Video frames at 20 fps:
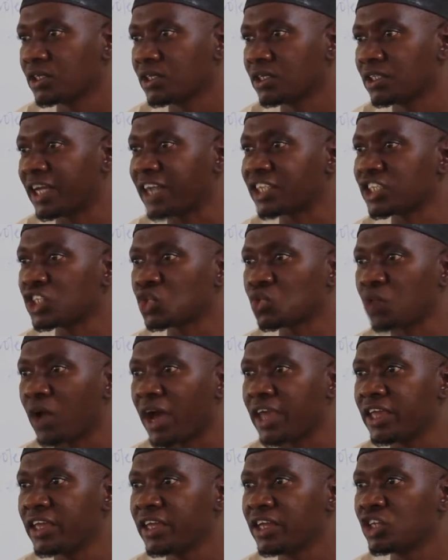That is
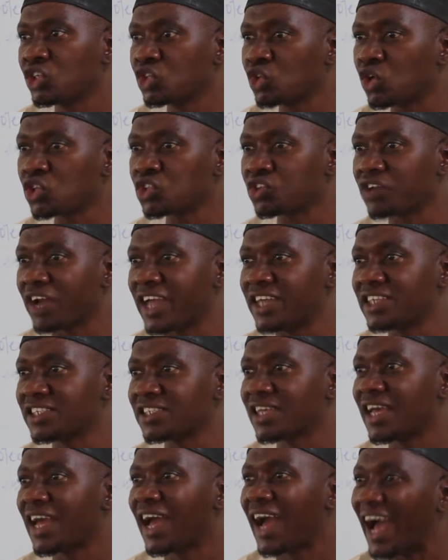why those rights
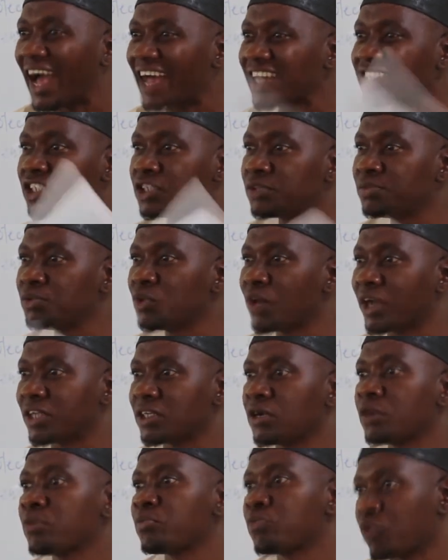has to be
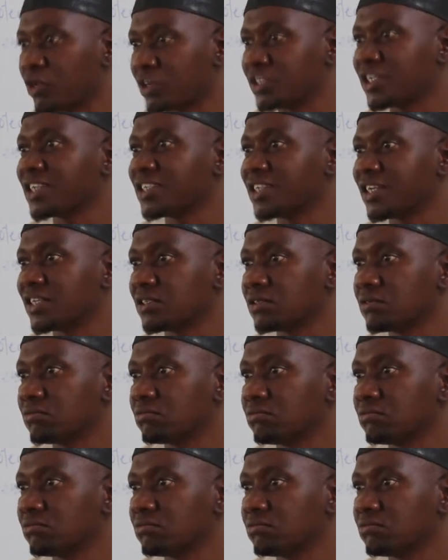what? Protected.